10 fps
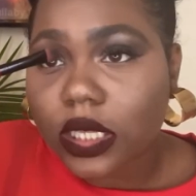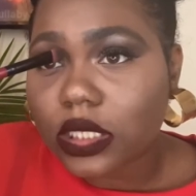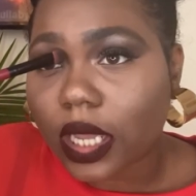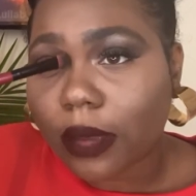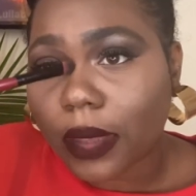
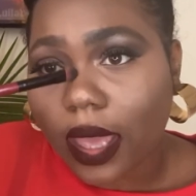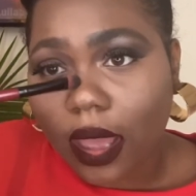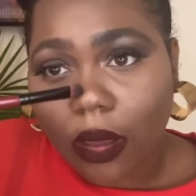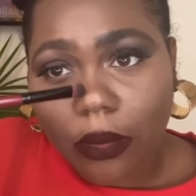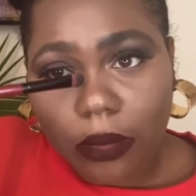Check me
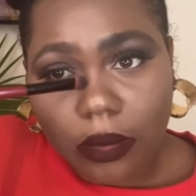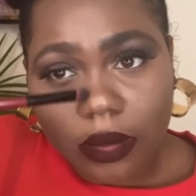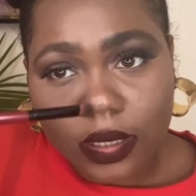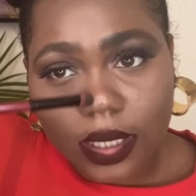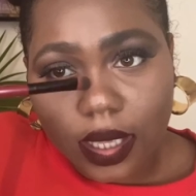out.
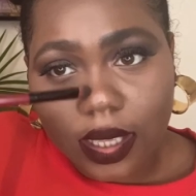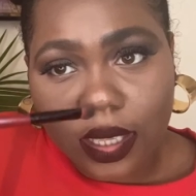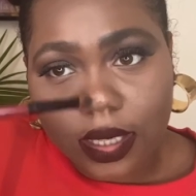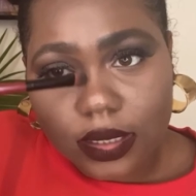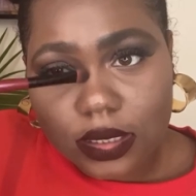
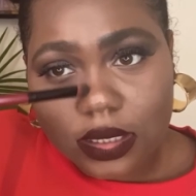Yes.